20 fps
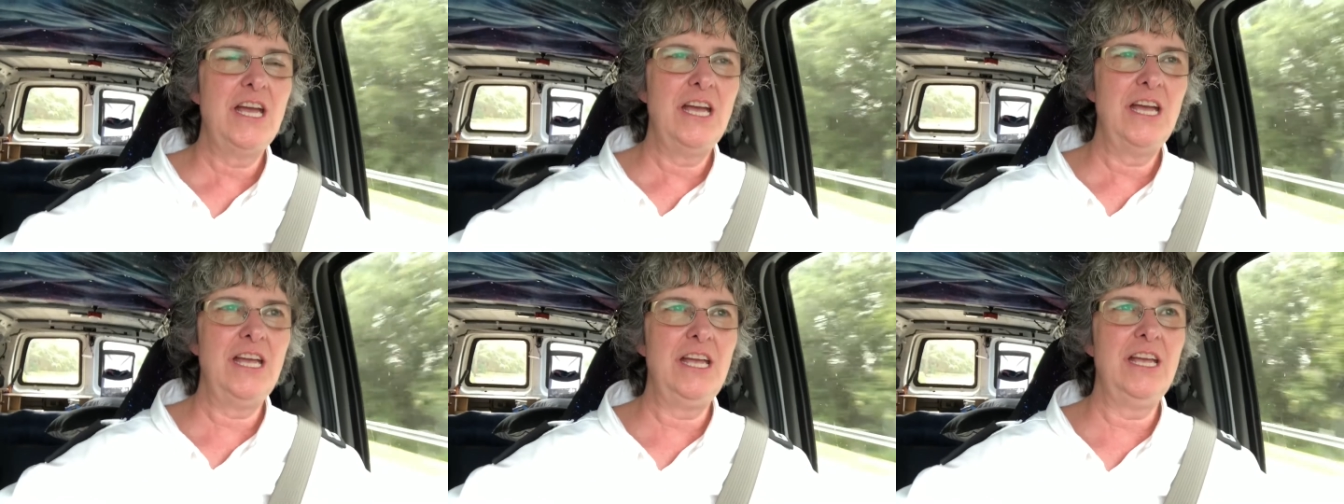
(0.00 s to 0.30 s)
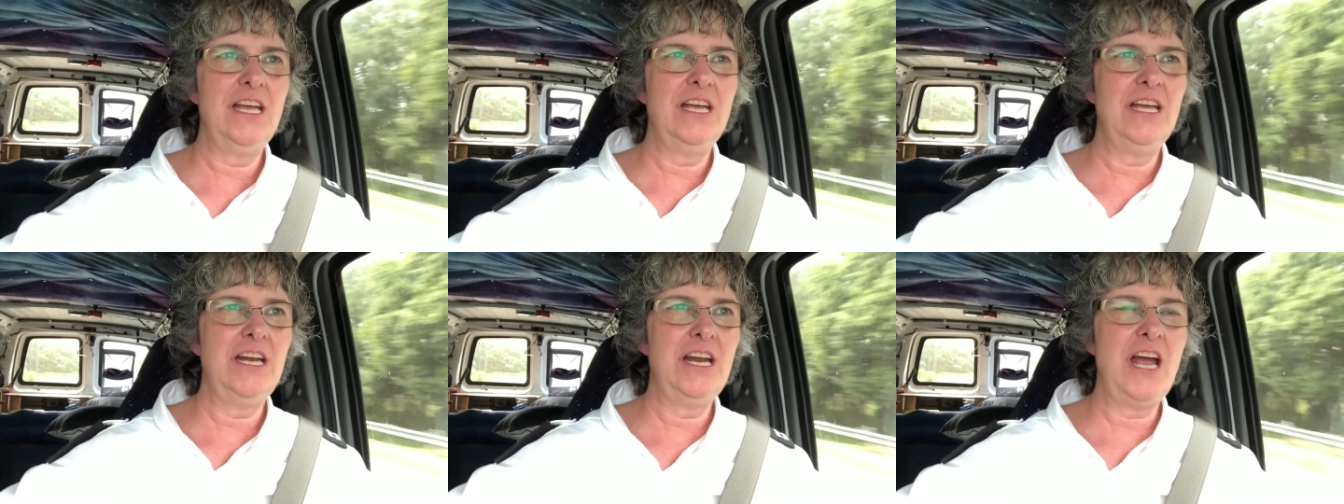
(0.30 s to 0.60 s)

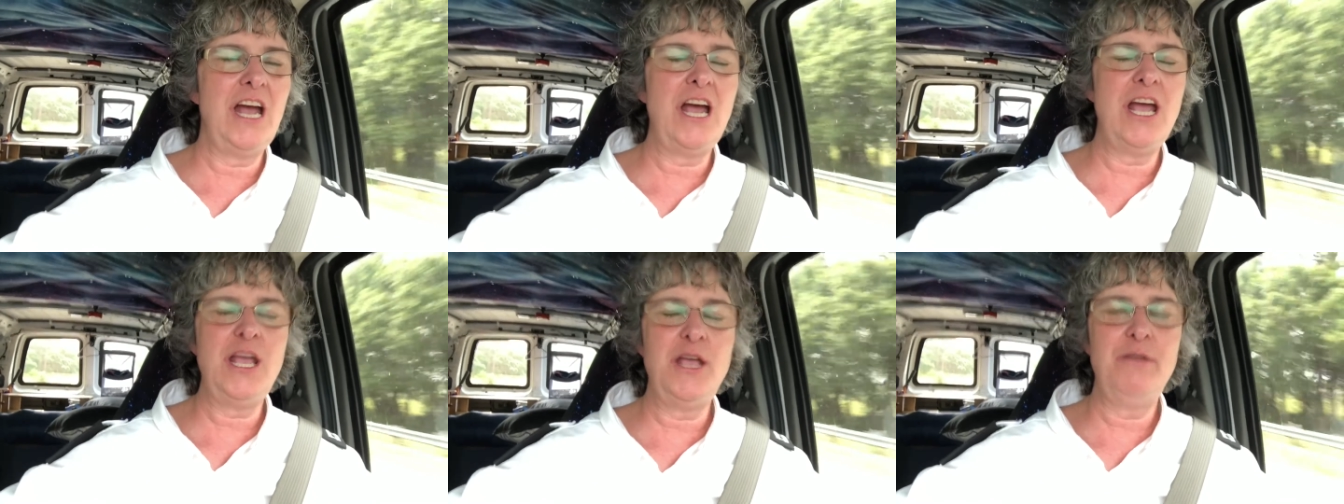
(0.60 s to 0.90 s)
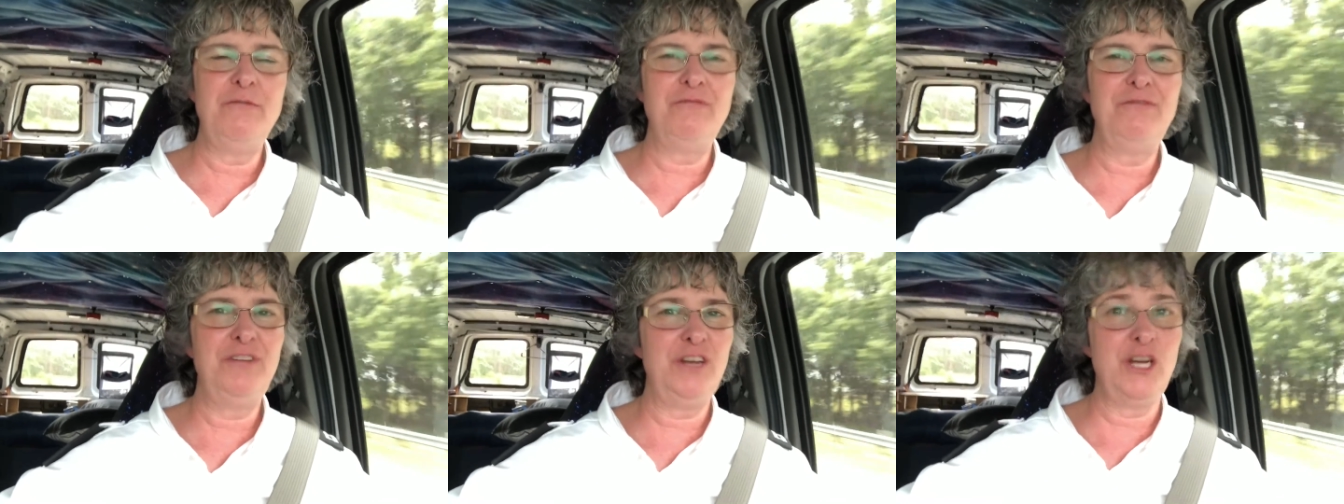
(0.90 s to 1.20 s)
and I
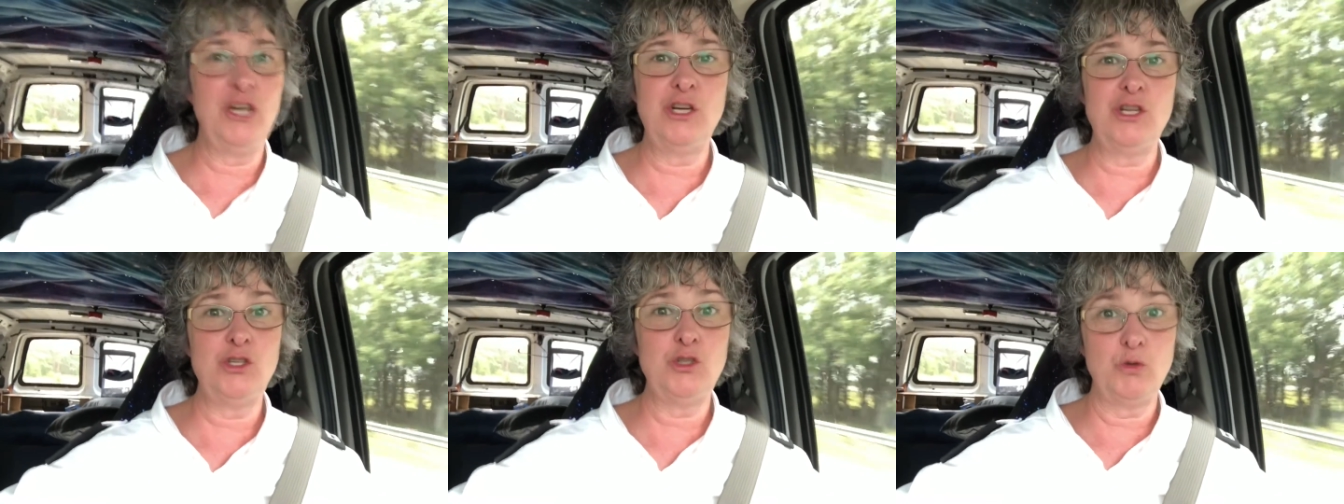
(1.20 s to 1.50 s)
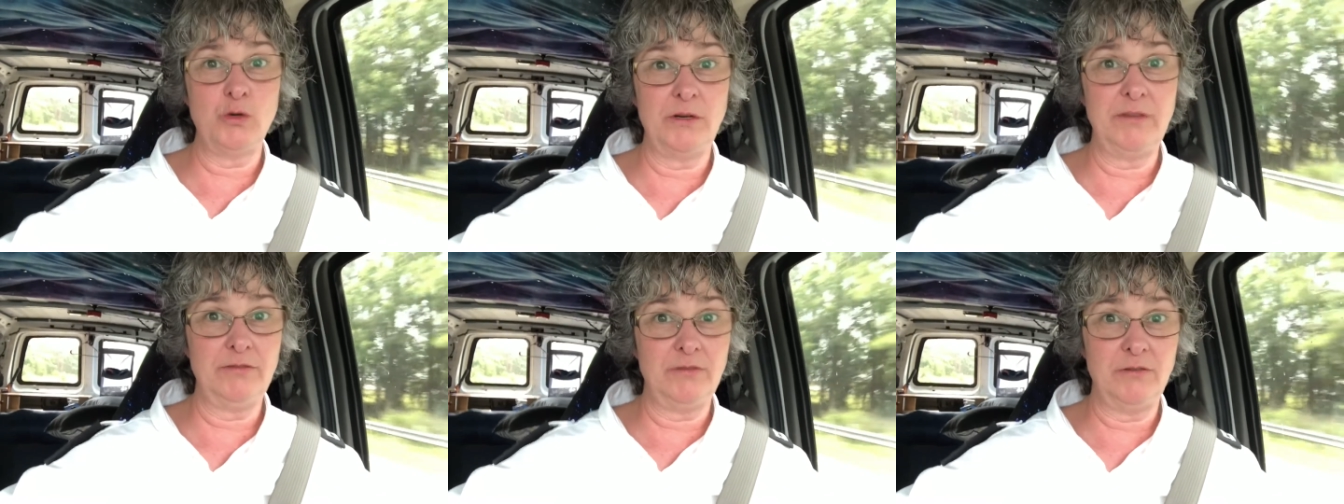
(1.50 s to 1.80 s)
am very
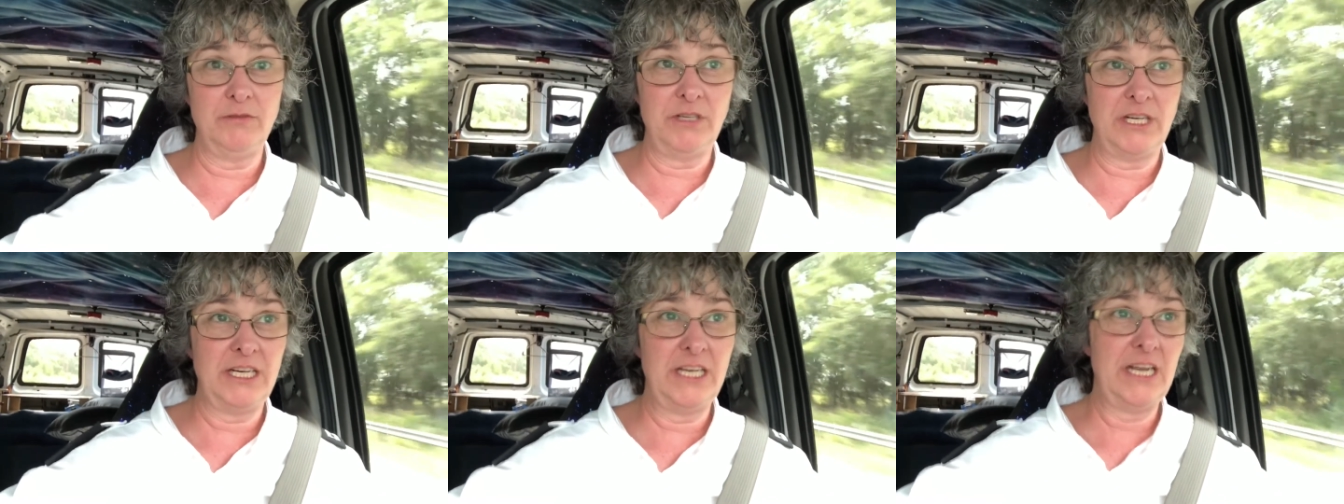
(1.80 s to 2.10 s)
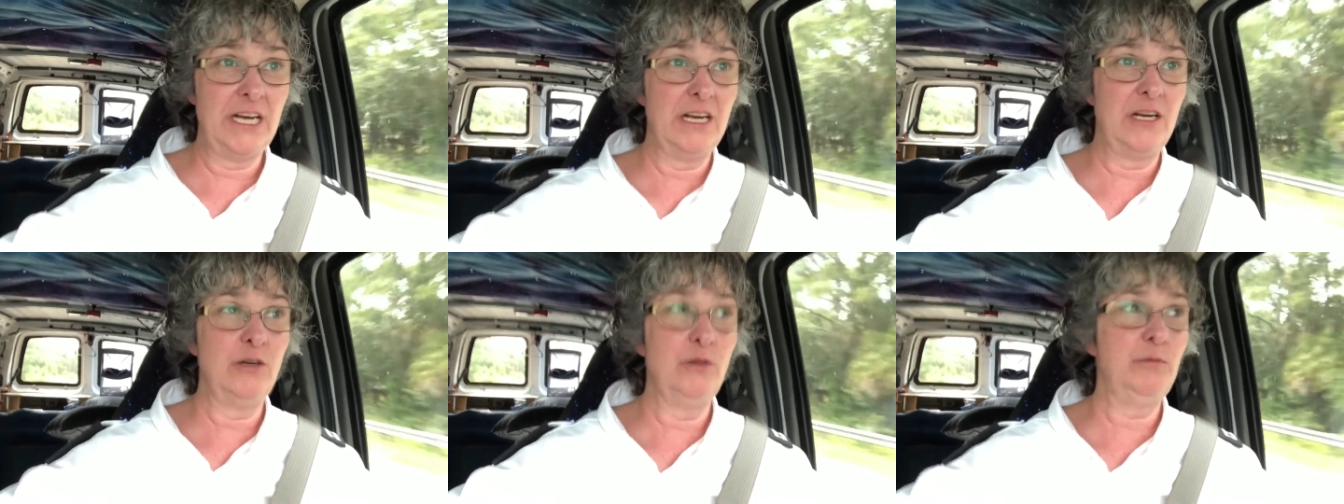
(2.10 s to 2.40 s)
joyful right
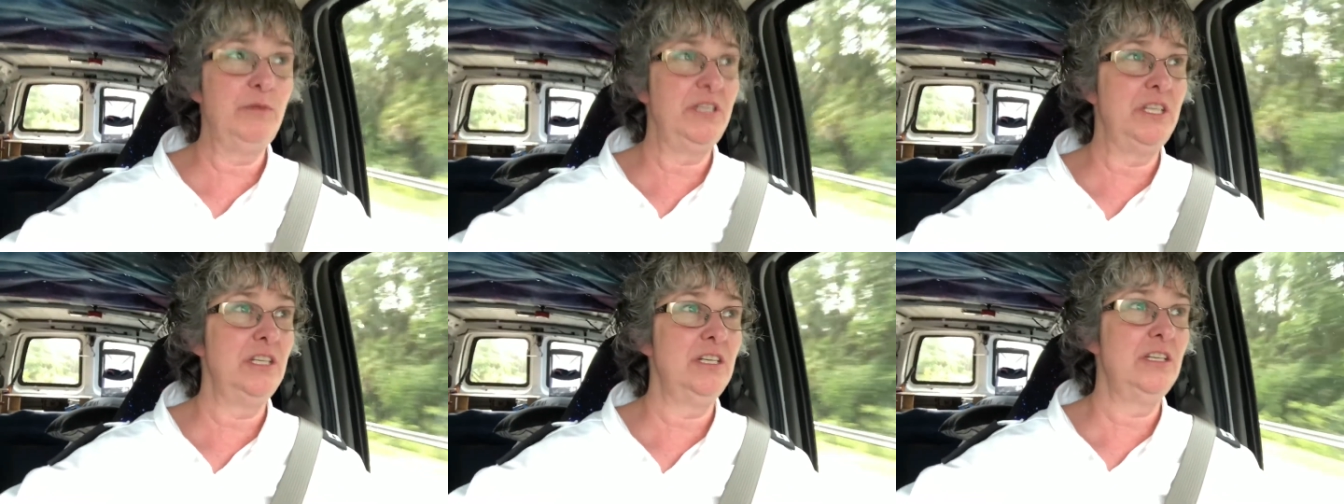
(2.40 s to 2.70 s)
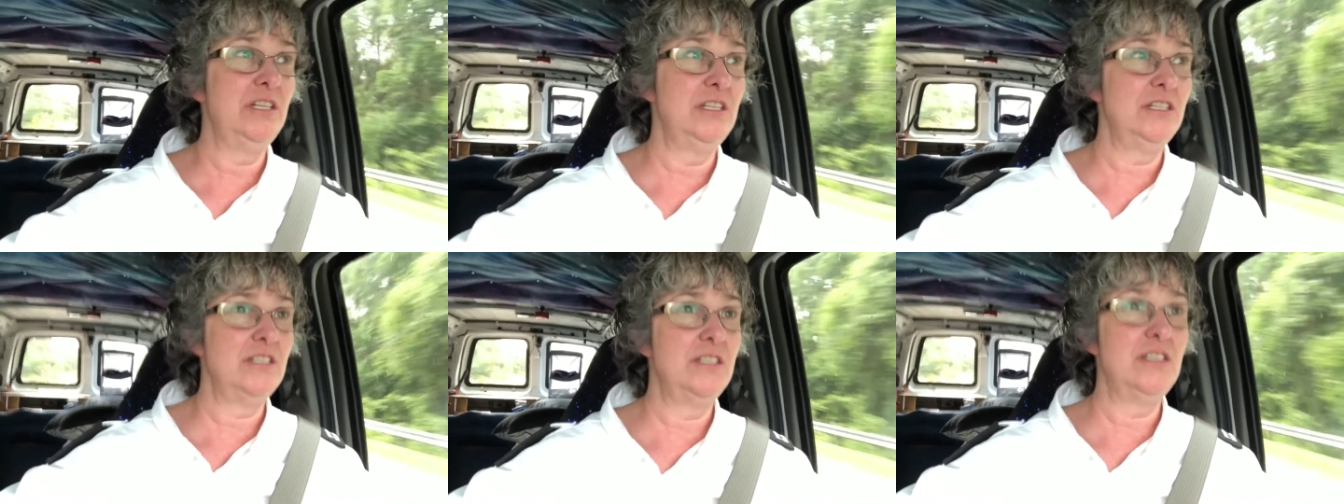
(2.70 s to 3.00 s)
now
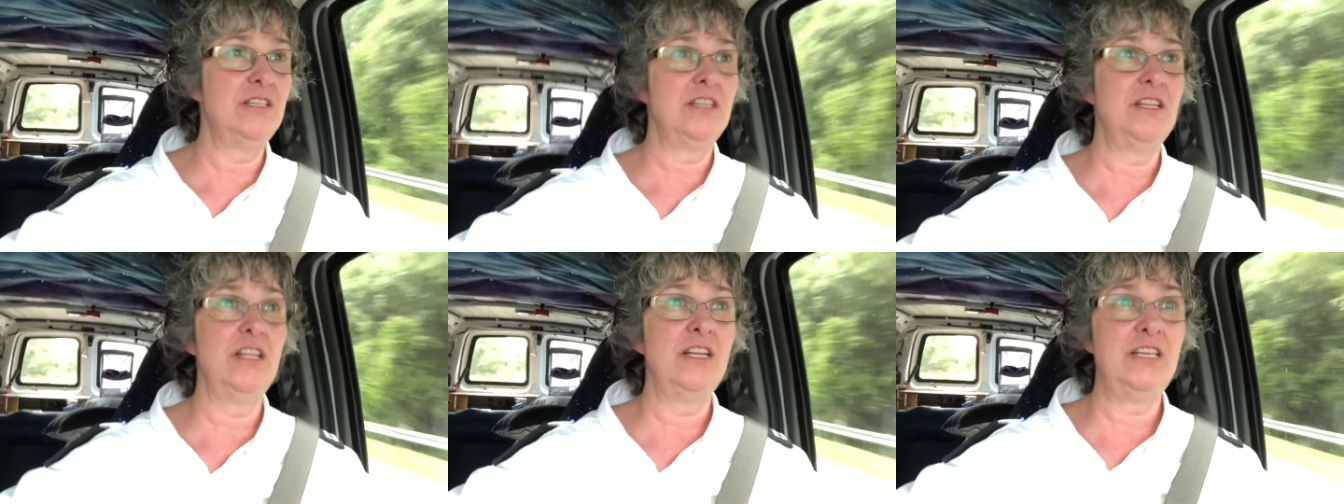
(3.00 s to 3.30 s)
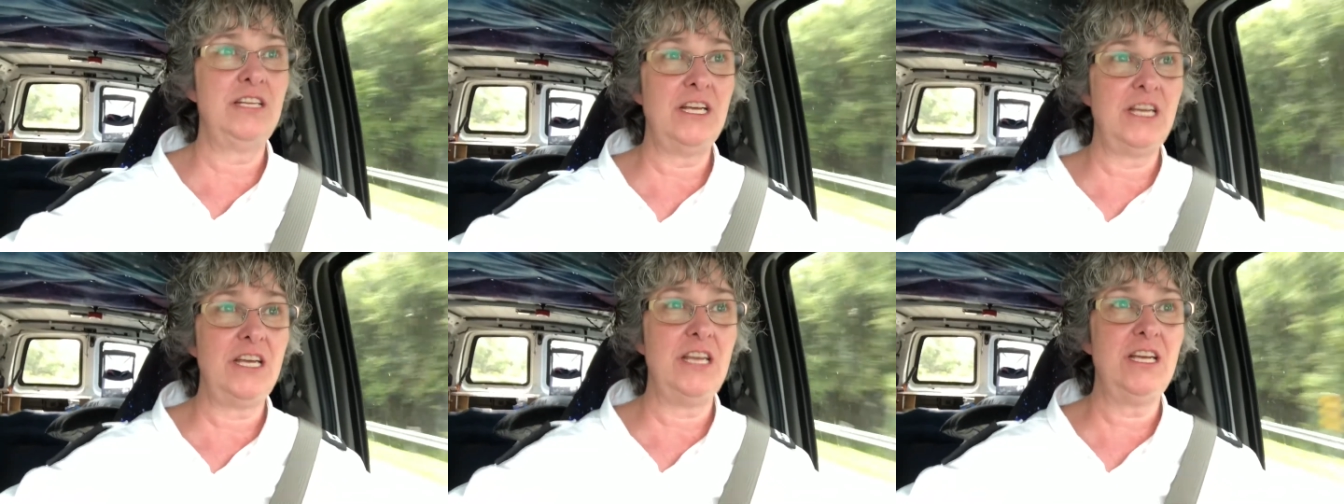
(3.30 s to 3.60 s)
because the
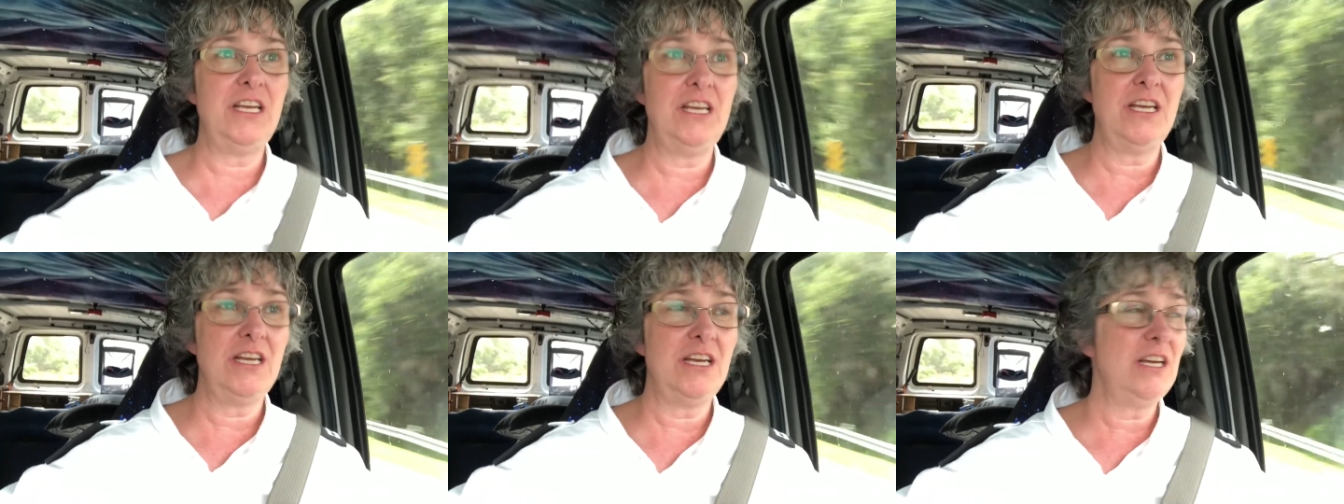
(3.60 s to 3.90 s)
day